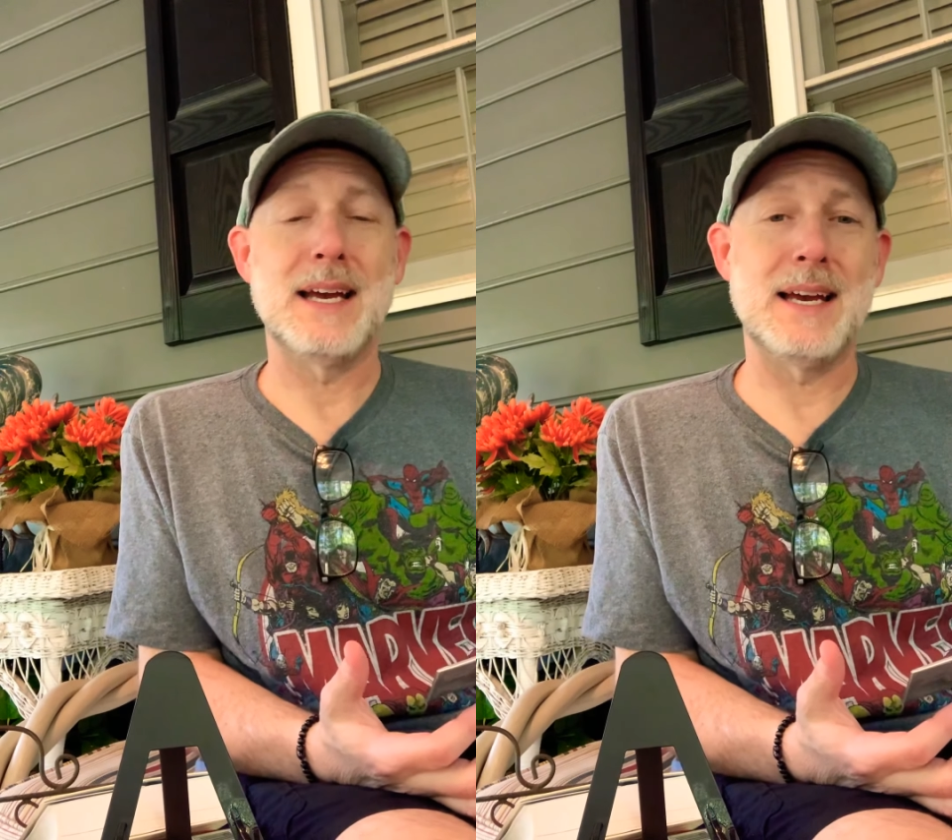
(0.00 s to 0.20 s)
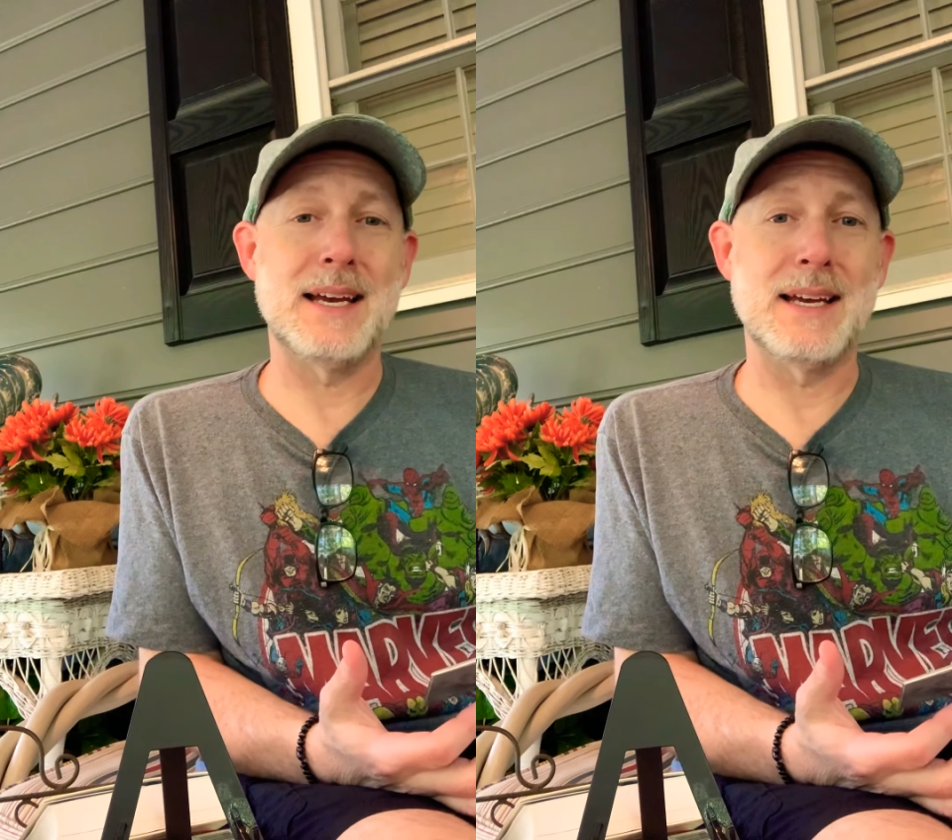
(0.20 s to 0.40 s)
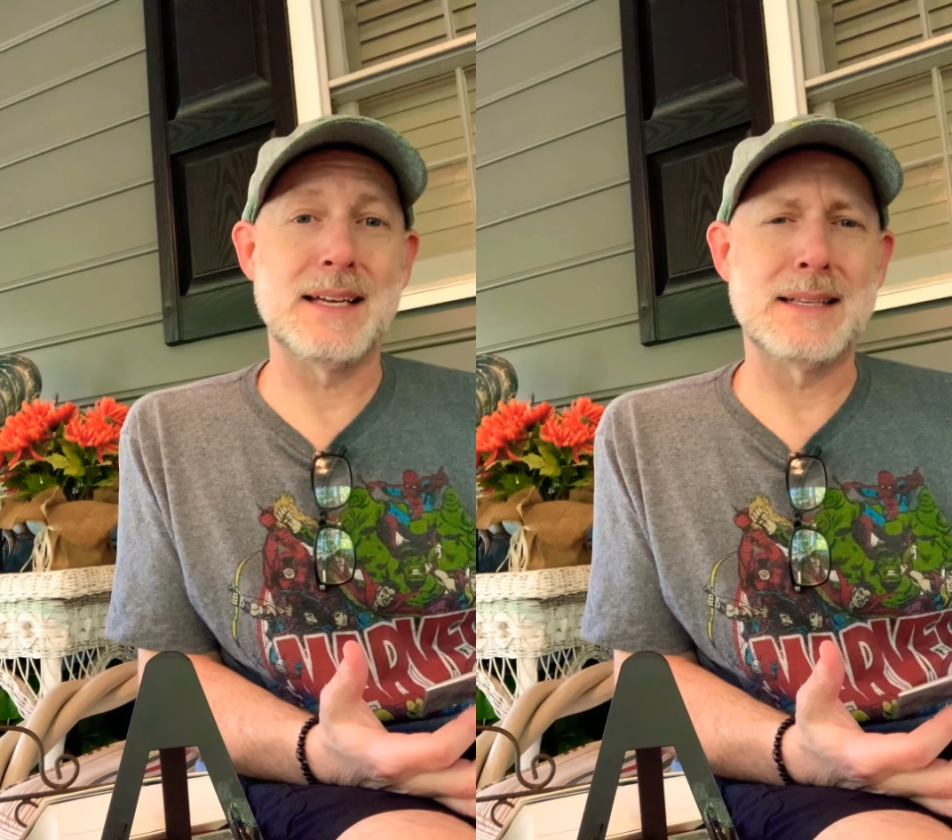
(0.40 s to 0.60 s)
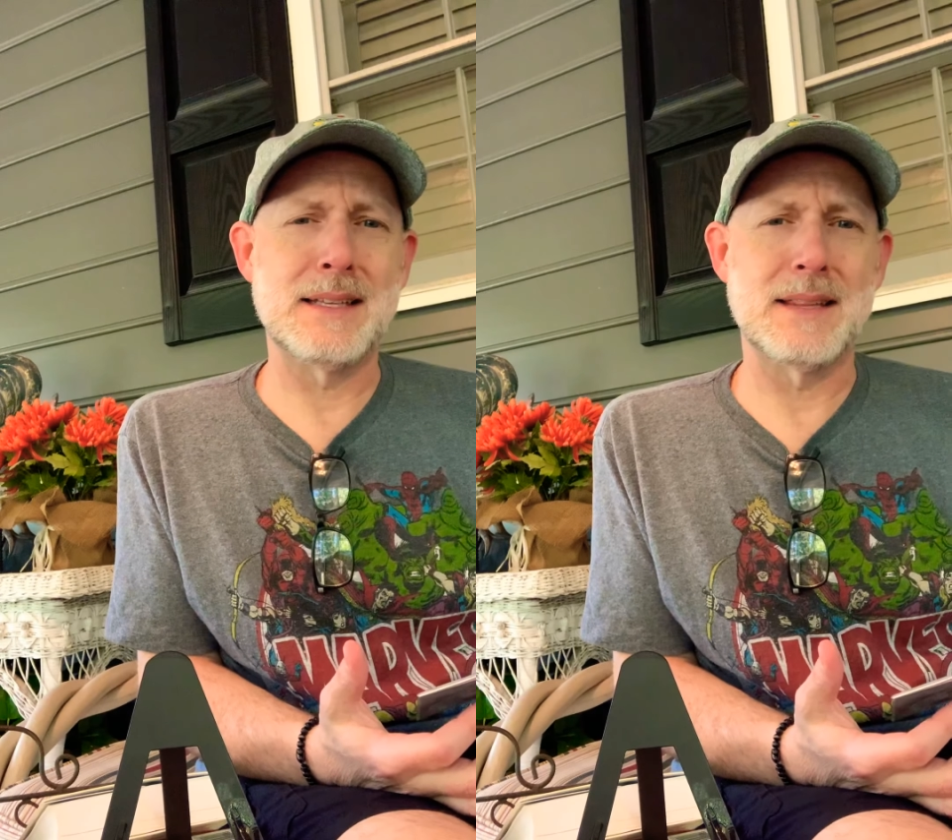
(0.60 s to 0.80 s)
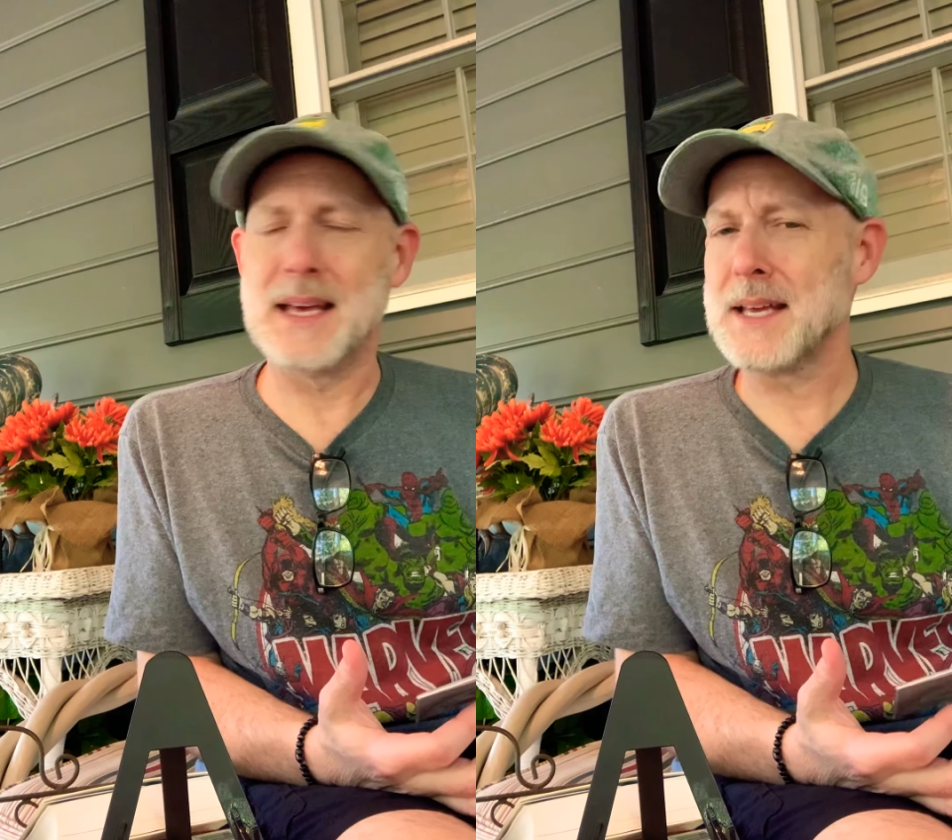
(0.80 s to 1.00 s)
And
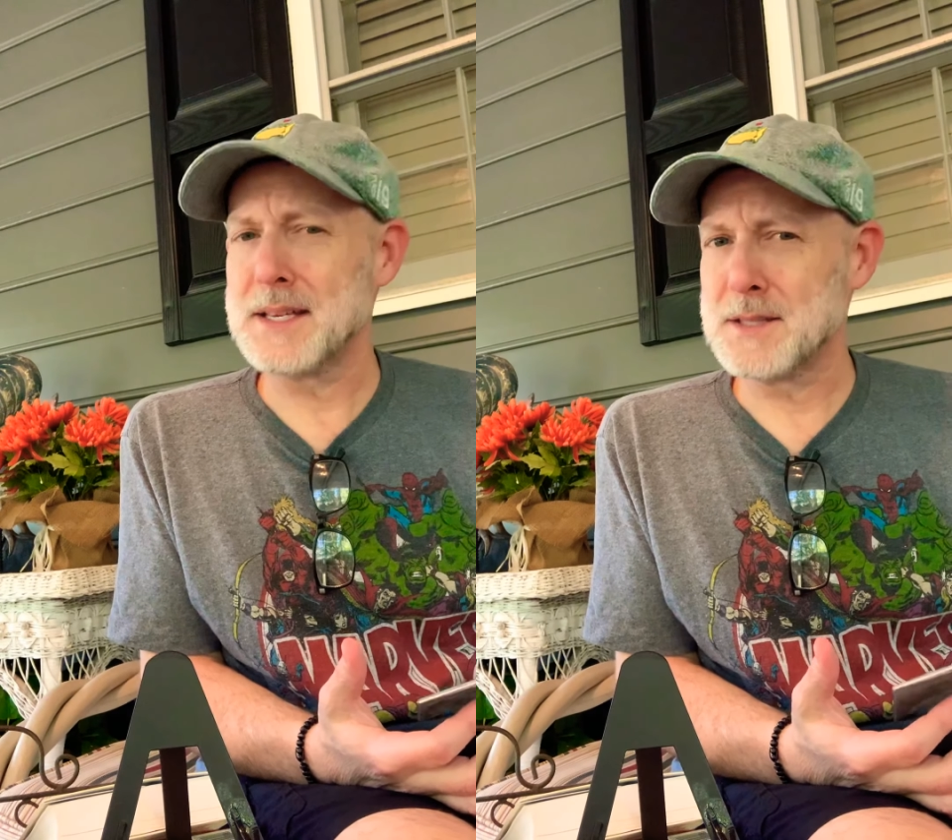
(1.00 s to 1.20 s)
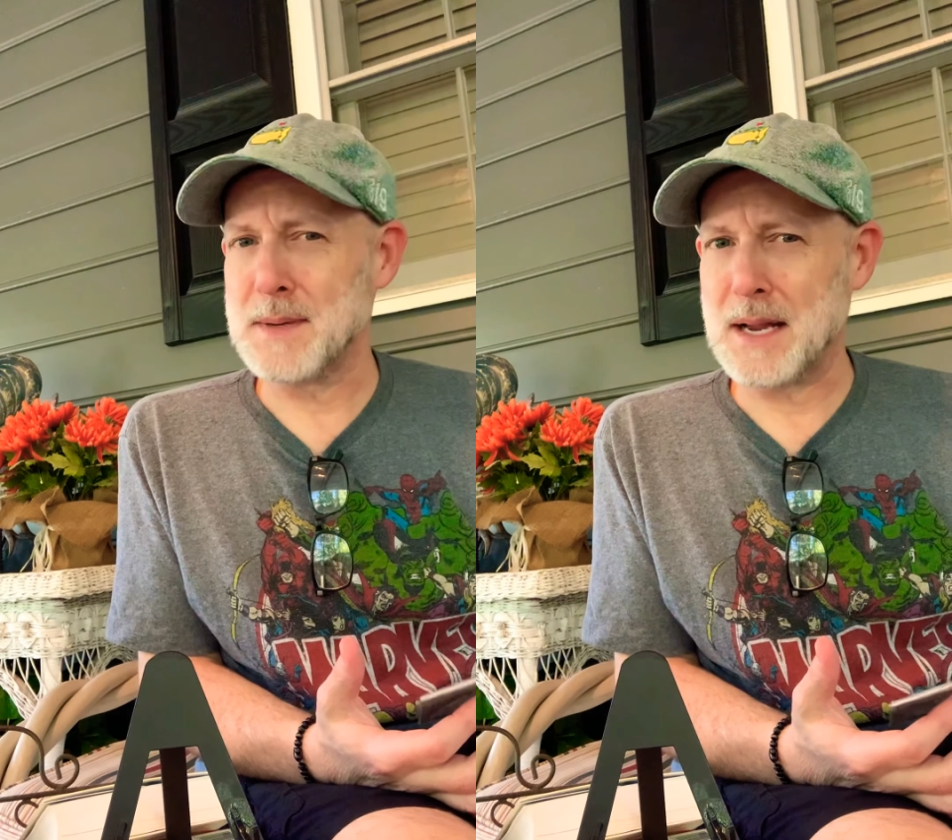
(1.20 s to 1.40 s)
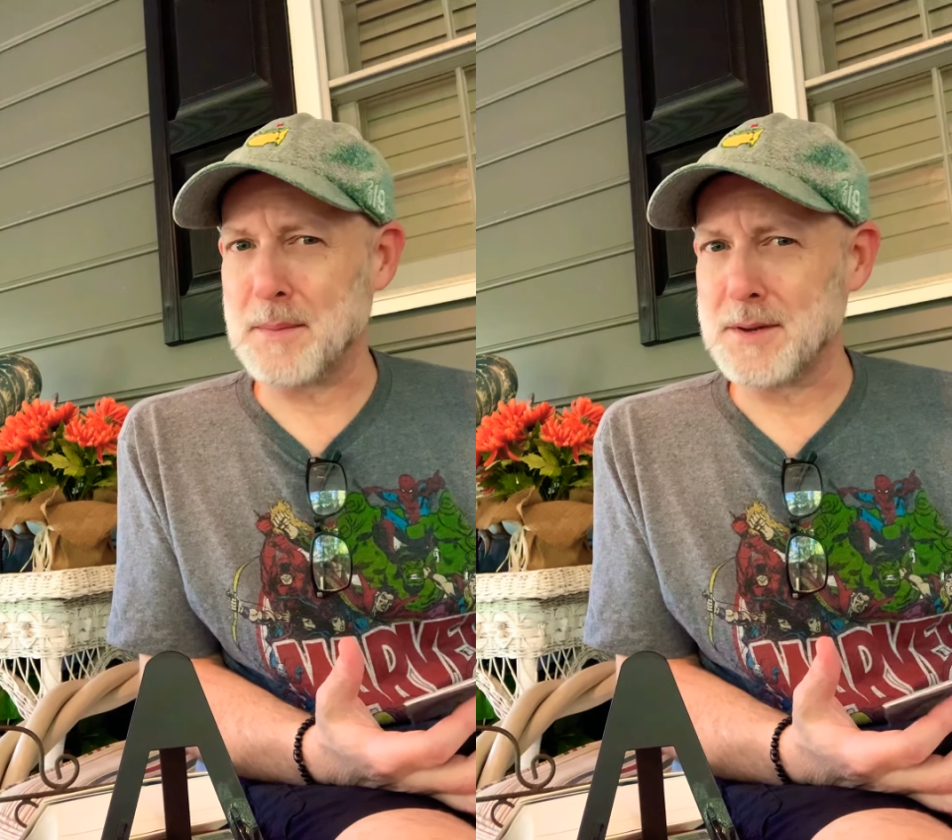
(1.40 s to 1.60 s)
the thing is about them,